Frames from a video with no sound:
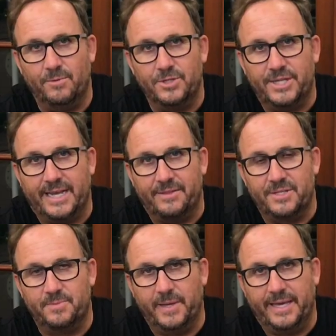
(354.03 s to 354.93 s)
We'll check out the
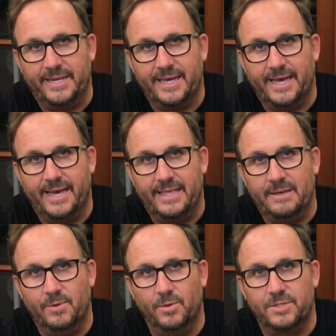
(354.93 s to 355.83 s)
speed, and
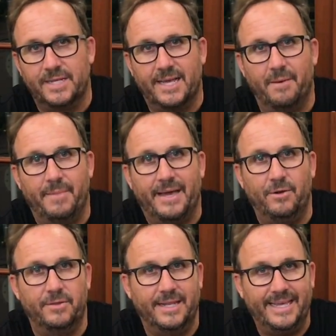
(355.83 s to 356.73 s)
then we'll also come back and
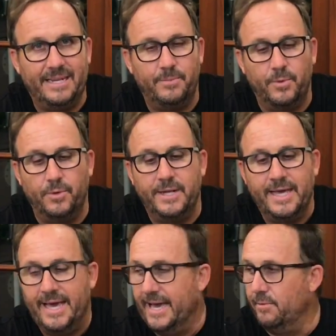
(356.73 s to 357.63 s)
look at the leaderboard,
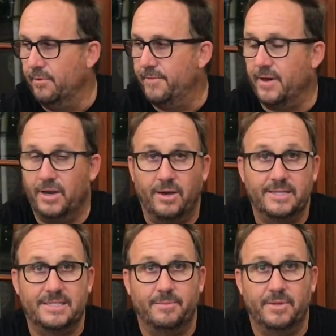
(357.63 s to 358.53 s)
and we'll
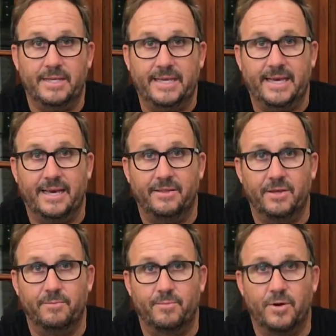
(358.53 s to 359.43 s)
finalize some of the
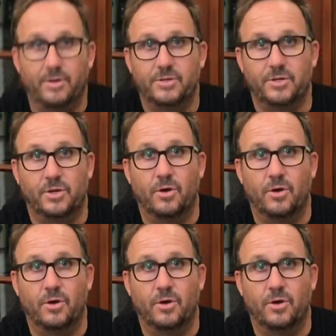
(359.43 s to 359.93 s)
pros and